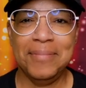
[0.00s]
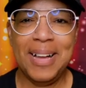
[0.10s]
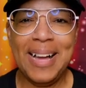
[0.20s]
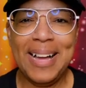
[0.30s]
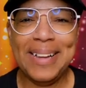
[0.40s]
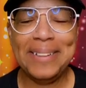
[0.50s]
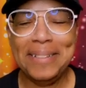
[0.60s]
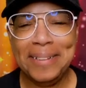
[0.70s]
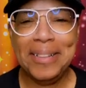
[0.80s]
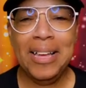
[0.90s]
Hi,
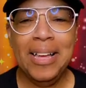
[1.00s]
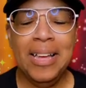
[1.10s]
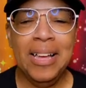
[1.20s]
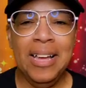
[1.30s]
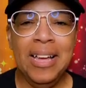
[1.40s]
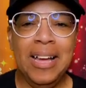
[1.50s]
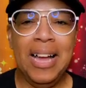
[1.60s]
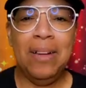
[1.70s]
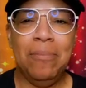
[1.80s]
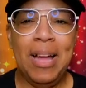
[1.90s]

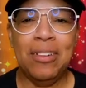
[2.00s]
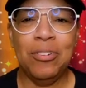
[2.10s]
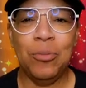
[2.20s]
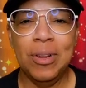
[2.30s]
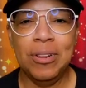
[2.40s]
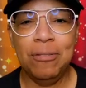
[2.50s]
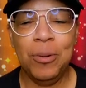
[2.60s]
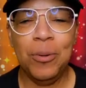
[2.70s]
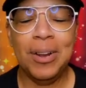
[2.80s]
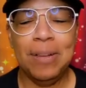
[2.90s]
I am Pastor Wanda
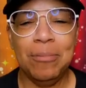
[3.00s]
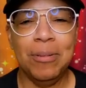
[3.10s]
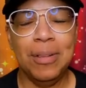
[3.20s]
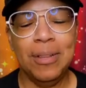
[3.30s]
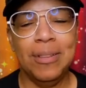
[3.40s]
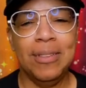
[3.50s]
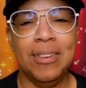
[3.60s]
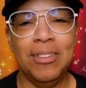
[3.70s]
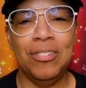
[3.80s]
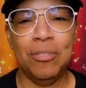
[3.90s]
Floyd. I'm the
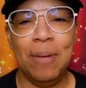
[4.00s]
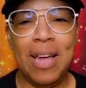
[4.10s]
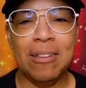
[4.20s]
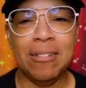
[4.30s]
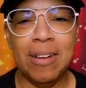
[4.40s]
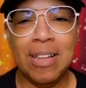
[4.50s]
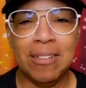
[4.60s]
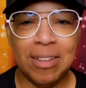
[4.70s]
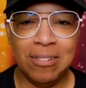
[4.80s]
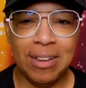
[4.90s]
digital pastor at
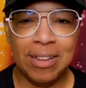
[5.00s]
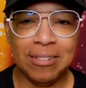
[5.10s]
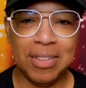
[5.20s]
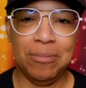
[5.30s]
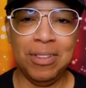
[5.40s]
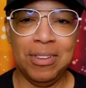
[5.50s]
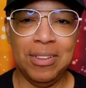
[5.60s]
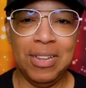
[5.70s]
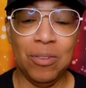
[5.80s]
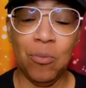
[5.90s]
St. John's
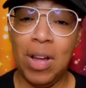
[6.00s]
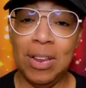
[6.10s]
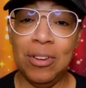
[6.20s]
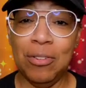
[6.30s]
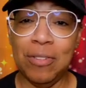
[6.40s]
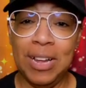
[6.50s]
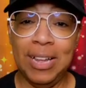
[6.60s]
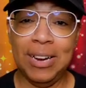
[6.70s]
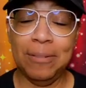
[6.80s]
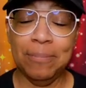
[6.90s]
MCC in Raleigh, North
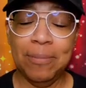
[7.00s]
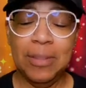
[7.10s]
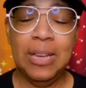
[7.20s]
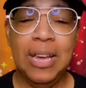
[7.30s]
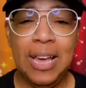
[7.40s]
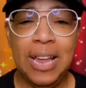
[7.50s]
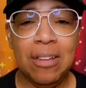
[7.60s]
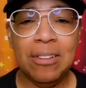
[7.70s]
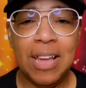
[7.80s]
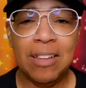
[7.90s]
Carolina. And I
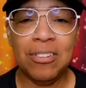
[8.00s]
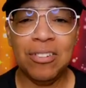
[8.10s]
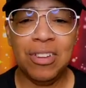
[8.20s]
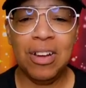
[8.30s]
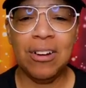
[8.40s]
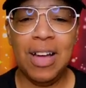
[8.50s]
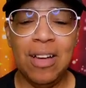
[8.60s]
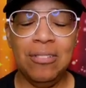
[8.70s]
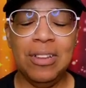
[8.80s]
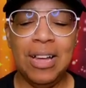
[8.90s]
was asked to share,
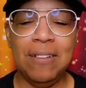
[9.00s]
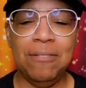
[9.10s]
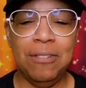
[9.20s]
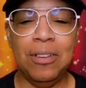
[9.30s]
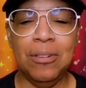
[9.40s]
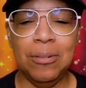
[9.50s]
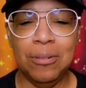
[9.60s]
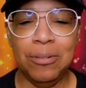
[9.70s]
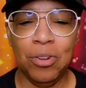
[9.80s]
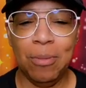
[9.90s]
how did I
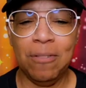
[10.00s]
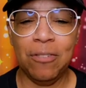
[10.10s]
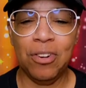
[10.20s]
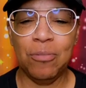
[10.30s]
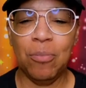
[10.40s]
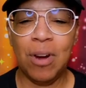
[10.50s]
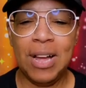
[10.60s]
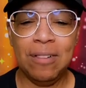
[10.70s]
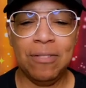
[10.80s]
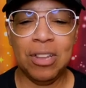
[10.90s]
feel during my first
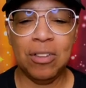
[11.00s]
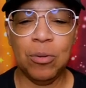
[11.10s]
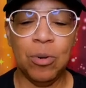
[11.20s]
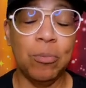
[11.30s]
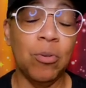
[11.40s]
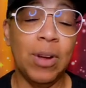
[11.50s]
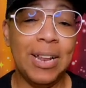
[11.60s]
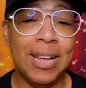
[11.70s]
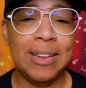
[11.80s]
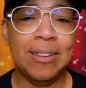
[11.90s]
Pride Festival or
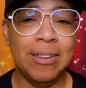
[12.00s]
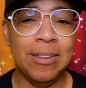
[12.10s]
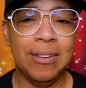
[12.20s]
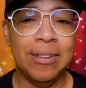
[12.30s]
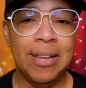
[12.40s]
parade I attended?